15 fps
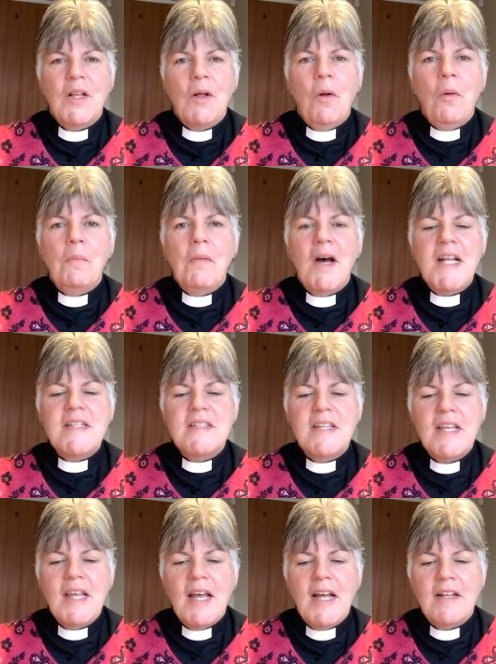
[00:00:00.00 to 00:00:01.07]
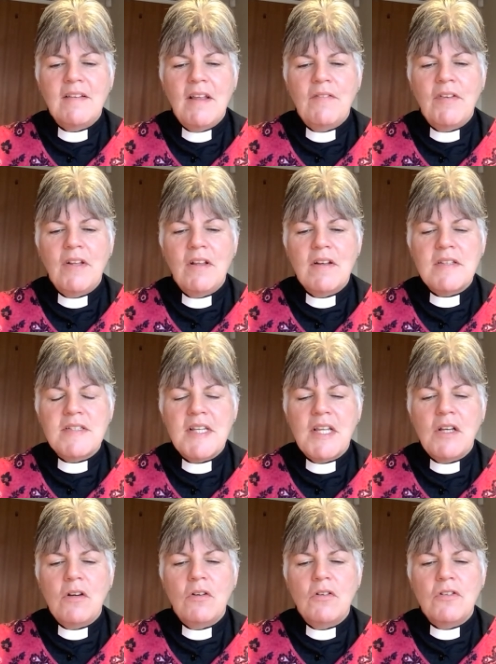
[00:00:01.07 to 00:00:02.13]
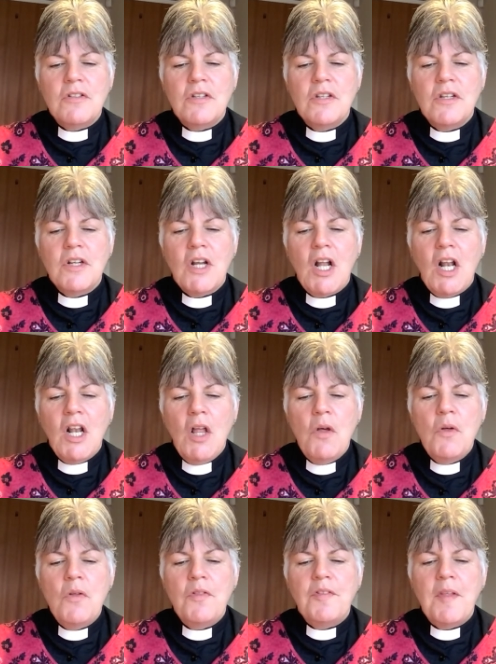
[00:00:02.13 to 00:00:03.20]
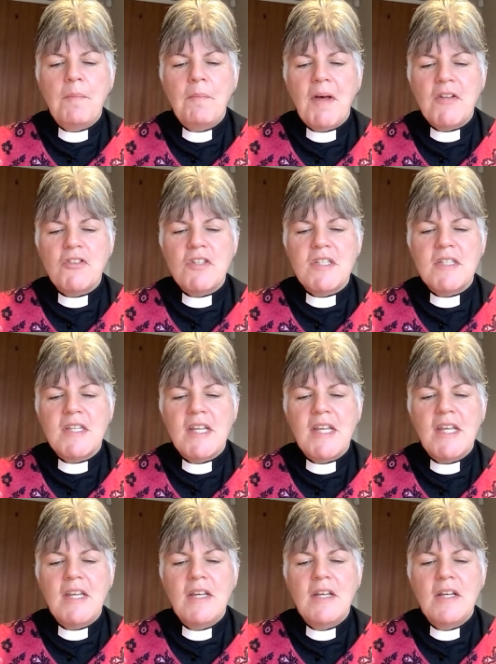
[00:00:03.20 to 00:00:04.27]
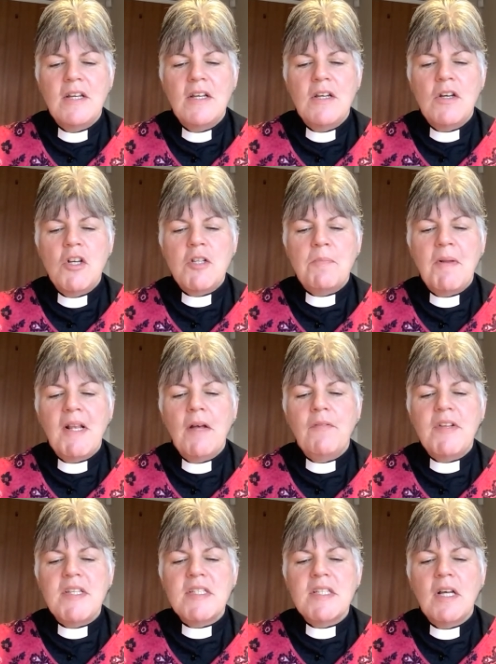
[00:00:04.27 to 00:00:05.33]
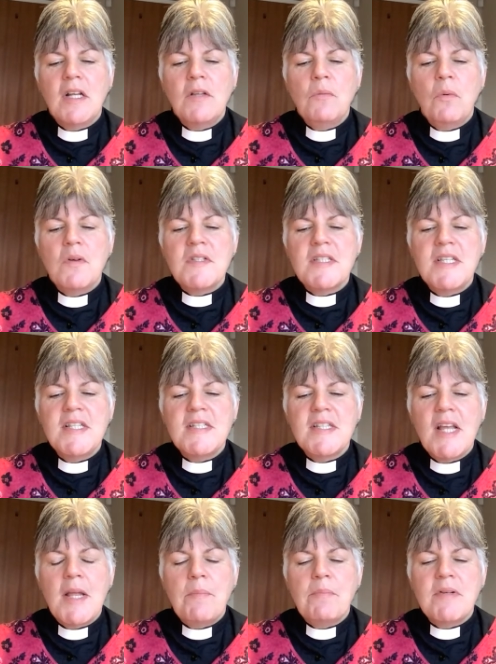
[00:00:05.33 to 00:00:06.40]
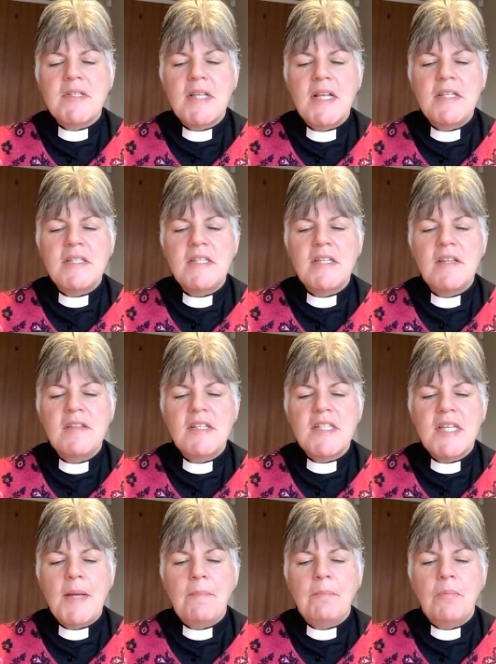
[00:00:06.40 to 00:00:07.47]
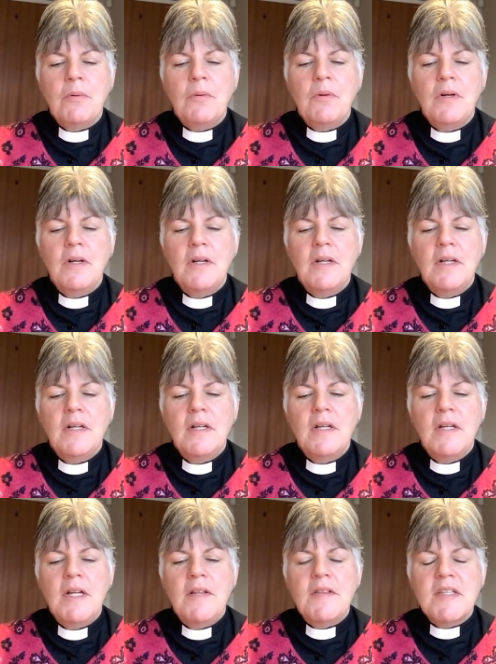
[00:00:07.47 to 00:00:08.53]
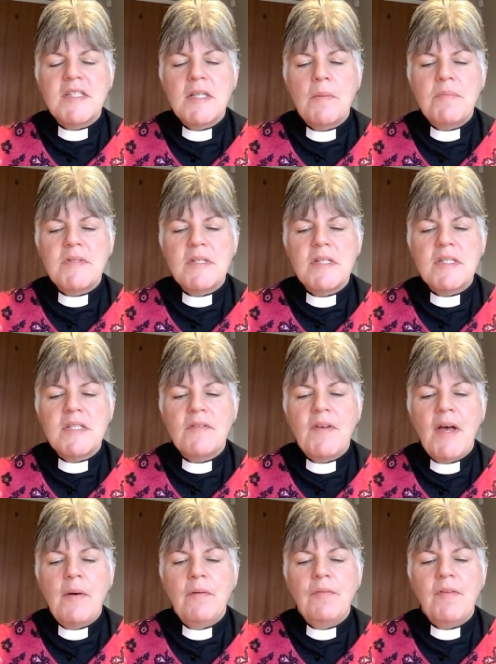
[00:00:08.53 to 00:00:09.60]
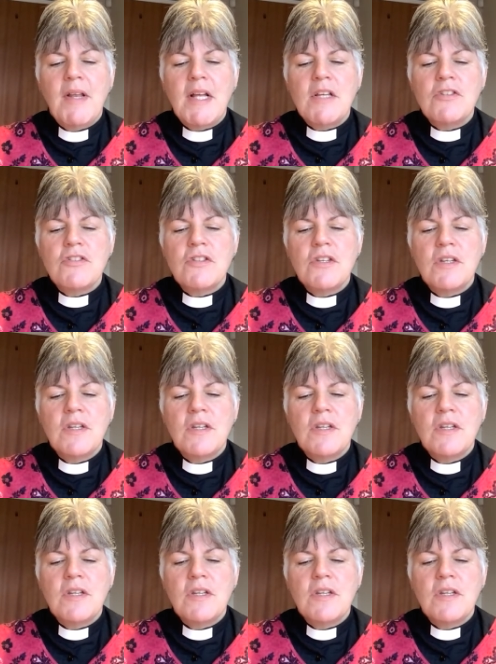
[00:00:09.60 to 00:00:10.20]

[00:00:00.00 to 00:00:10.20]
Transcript: Almighty and everlasting God, clothed in majesty, whose beloved Son was this day presented in the temple in the substance of our flesh,